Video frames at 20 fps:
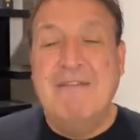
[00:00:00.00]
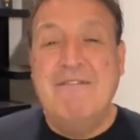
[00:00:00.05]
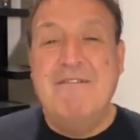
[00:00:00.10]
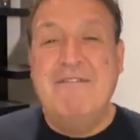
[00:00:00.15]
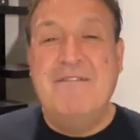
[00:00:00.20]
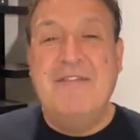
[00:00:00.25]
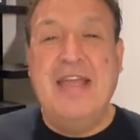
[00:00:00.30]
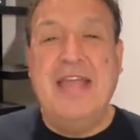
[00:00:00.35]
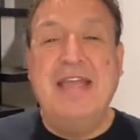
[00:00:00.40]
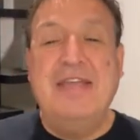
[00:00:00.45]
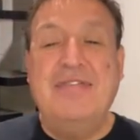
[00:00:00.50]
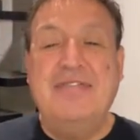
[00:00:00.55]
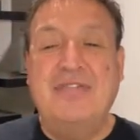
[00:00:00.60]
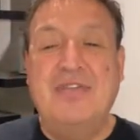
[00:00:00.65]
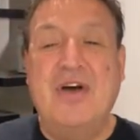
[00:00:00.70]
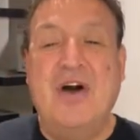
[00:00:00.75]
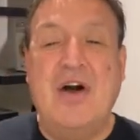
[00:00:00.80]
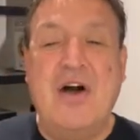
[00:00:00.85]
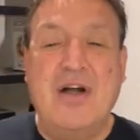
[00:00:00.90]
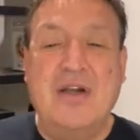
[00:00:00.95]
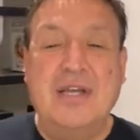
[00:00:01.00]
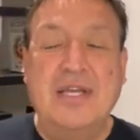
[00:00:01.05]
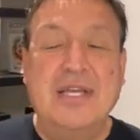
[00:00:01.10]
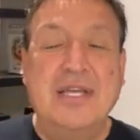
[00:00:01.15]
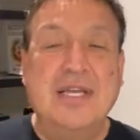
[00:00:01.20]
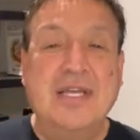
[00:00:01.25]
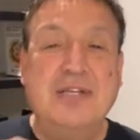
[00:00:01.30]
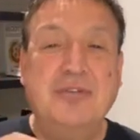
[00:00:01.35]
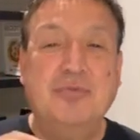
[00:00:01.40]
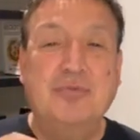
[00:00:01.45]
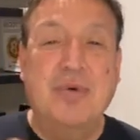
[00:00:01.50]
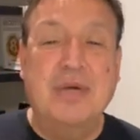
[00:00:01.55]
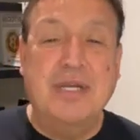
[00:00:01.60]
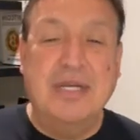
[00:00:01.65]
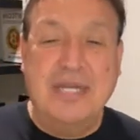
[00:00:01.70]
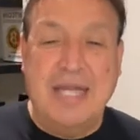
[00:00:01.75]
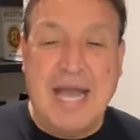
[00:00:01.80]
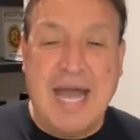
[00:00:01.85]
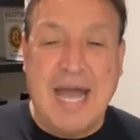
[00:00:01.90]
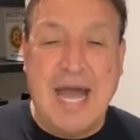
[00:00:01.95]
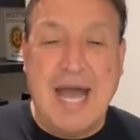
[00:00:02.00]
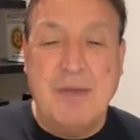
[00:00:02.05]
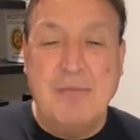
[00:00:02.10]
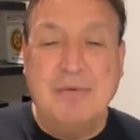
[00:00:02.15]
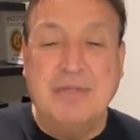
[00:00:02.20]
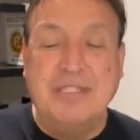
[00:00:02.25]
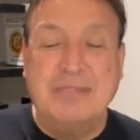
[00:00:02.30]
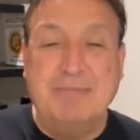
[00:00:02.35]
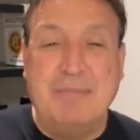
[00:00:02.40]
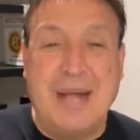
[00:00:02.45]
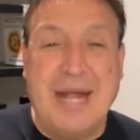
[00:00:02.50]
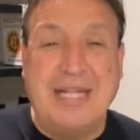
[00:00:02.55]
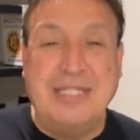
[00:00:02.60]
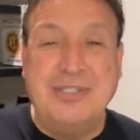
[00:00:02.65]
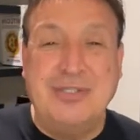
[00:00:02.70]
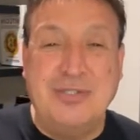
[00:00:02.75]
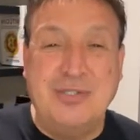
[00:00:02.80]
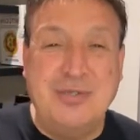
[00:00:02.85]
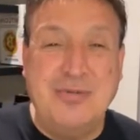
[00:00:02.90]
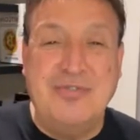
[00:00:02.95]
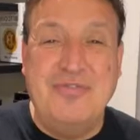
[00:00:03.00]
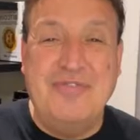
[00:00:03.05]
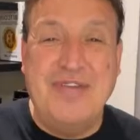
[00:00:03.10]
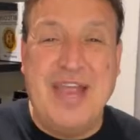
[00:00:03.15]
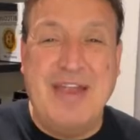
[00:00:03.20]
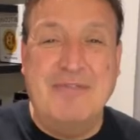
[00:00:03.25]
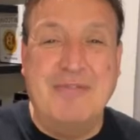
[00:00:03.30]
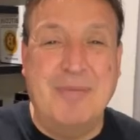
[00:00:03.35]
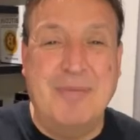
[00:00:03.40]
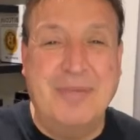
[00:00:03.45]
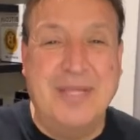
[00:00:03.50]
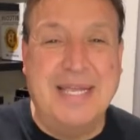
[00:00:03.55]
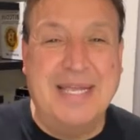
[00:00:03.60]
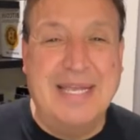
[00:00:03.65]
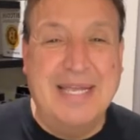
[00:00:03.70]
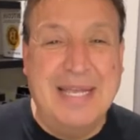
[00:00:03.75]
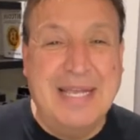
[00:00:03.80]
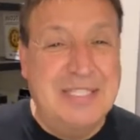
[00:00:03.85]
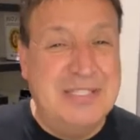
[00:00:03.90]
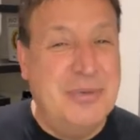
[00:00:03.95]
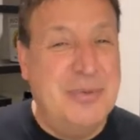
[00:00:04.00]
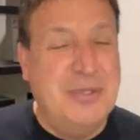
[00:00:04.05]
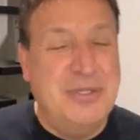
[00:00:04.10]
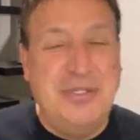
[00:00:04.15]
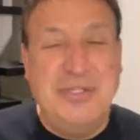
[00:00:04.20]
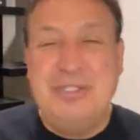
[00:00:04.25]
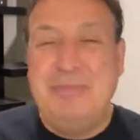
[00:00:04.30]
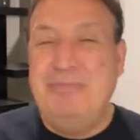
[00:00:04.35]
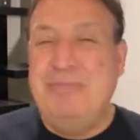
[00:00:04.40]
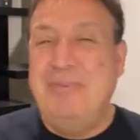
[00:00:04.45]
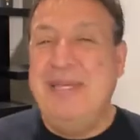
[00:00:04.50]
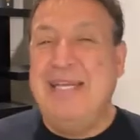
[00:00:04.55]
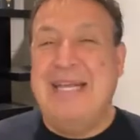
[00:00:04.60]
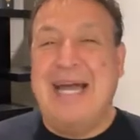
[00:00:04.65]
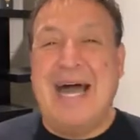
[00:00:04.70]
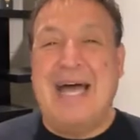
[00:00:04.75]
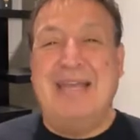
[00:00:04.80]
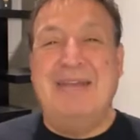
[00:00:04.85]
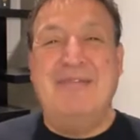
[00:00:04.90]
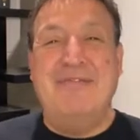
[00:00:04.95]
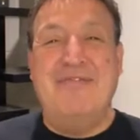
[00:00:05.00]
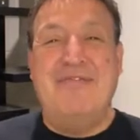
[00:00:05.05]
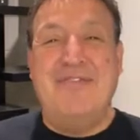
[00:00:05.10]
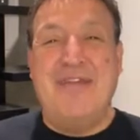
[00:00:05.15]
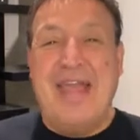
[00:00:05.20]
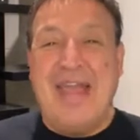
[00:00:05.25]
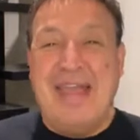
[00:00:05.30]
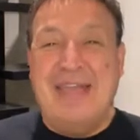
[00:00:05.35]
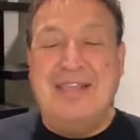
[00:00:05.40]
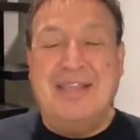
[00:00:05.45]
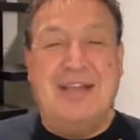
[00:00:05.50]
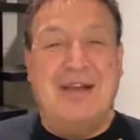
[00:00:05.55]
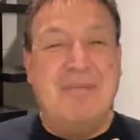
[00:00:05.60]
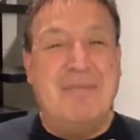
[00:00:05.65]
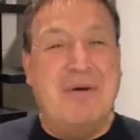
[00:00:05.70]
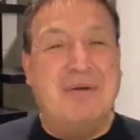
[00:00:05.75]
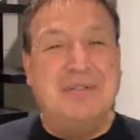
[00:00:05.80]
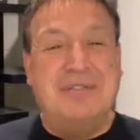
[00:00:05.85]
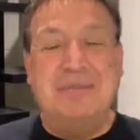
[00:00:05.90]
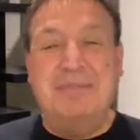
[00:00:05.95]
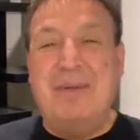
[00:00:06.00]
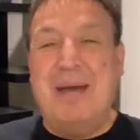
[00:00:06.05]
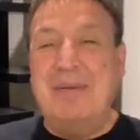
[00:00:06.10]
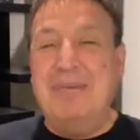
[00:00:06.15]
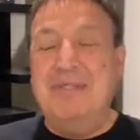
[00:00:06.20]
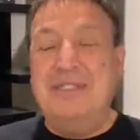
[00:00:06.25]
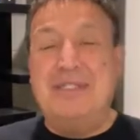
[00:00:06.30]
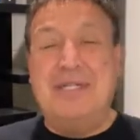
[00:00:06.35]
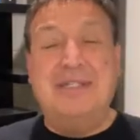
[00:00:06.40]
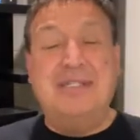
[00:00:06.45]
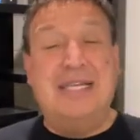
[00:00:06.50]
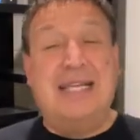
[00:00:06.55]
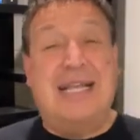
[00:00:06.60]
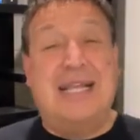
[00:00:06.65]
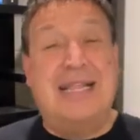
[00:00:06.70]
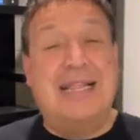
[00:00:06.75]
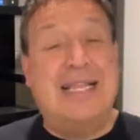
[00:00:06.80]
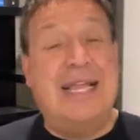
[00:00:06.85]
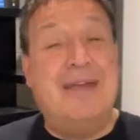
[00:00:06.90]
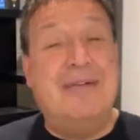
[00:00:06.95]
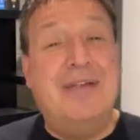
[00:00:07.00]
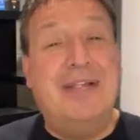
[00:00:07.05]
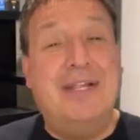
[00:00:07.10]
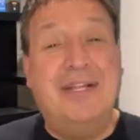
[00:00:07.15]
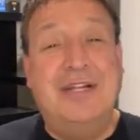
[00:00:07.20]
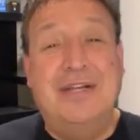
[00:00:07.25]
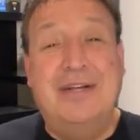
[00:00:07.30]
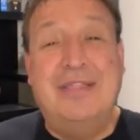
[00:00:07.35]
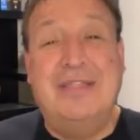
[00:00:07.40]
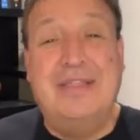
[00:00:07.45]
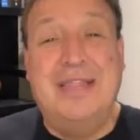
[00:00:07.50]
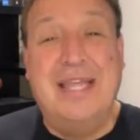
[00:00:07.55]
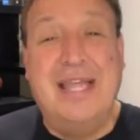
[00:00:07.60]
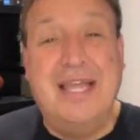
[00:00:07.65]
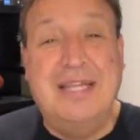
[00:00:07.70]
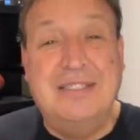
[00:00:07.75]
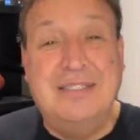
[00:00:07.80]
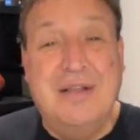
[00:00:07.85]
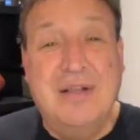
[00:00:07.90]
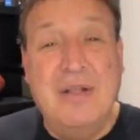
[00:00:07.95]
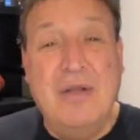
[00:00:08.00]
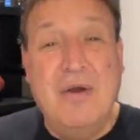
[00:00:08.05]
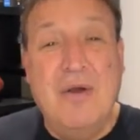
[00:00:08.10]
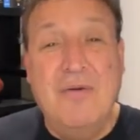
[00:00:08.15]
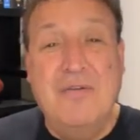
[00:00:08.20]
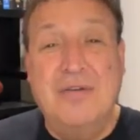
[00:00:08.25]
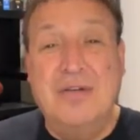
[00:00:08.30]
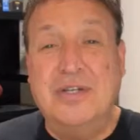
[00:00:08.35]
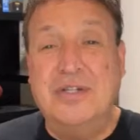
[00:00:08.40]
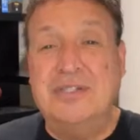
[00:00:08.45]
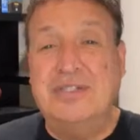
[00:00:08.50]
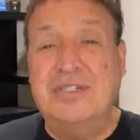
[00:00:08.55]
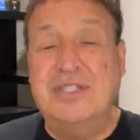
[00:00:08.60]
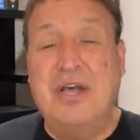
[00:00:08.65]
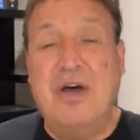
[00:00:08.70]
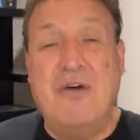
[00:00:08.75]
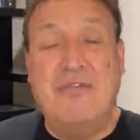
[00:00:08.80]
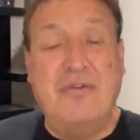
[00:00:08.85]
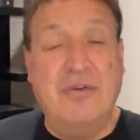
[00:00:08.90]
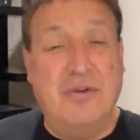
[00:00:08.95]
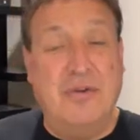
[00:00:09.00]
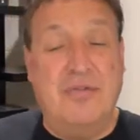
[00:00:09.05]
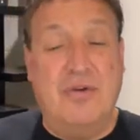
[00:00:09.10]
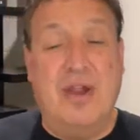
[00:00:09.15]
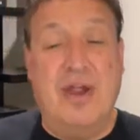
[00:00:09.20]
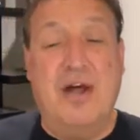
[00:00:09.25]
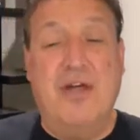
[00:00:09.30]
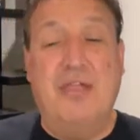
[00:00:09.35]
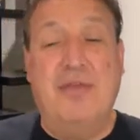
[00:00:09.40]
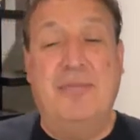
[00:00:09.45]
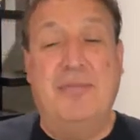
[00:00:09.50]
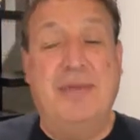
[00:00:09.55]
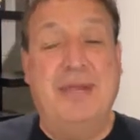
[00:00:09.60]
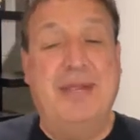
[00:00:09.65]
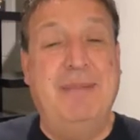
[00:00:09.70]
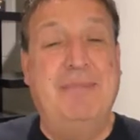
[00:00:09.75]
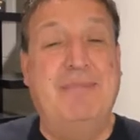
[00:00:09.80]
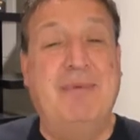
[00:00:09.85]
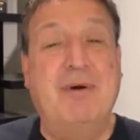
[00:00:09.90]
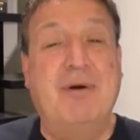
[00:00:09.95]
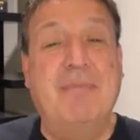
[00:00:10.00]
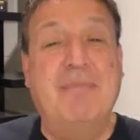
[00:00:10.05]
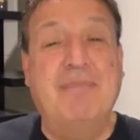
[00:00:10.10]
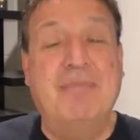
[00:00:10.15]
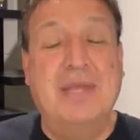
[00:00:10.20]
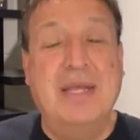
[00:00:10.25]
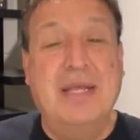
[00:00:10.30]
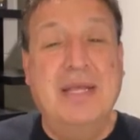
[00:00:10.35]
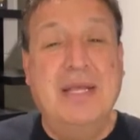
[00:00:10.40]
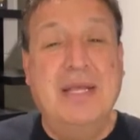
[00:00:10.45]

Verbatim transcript: Faith talk is what God responds to favorably. So when you speak out in faith, come on, somebody, when you start declaring good things over yourself and over other people,